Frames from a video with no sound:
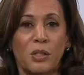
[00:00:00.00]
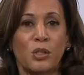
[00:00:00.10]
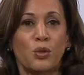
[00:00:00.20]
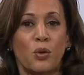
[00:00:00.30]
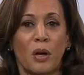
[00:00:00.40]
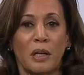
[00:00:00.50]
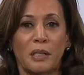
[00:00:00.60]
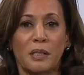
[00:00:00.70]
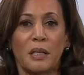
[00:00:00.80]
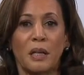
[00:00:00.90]
the
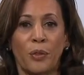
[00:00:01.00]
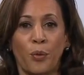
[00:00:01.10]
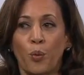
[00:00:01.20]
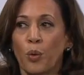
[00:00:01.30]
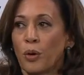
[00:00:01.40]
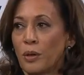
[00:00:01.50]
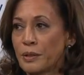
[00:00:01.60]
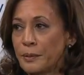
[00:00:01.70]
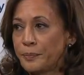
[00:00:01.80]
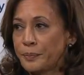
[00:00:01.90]
strongest in the
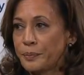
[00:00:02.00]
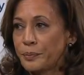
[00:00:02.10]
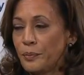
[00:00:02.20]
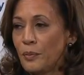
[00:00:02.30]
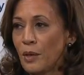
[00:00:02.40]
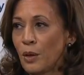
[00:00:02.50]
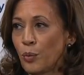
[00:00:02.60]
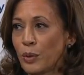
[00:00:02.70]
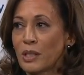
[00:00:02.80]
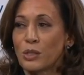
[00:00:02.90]
world,
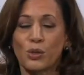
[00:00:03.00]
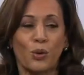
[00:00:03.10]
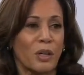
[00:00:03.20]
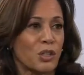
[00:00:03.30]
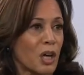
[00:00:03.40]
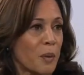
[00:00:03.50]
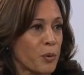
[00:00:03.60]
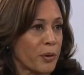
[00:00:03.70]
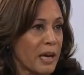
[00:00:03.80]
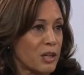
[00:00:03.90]
with historic job
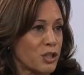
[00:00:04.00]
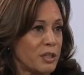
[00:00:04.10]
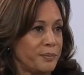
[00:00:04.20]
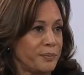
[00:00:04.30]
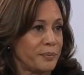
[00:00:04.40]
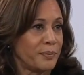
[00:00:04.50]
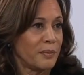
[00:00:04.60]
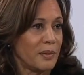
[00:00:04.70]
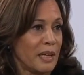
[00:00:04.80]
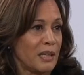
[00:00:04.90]
creation,
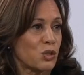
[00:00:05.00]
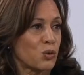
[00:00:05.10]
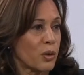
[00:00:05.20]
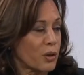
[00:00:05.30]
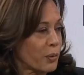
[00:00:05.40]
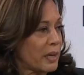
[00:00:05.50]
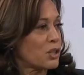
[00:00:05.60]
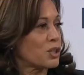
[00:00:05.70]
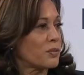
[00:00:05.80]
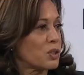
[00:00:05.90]
historic
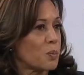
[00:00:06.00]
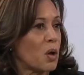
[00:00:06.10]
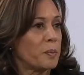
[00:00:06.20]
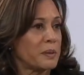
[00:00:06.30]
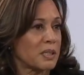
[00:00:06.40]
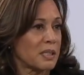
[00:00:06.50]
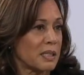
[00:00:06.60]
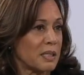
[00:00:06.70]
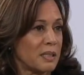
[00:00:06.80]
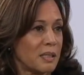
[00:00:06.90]
creation of small
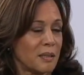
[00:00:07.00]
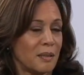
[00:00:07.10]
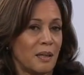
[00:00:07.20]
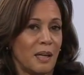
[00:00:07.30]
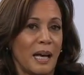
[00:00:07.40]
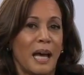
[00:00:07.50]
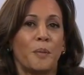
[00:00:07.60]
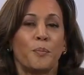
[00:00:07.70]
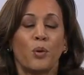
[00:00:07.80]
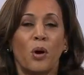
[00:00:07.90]
businesses,
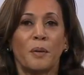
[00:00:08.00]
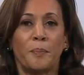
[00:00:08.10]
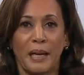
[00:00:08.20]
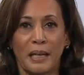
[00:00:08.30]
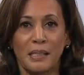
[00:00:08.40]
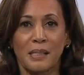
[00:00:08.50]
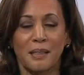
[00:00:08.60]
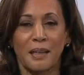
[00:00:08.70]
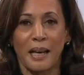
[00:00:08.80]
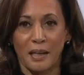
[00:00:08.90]
and broad-based
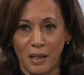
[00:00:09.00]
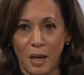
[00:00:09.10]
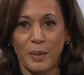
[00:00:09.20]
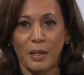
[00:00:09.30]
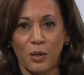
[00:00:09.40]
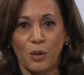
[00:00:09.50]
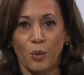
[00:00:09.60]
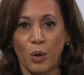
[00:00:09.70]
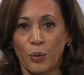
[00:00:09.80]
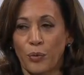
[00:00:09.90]
economic
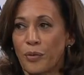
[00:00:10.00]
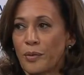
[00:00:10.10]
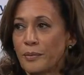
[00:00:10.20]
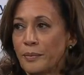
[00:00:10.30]
growth.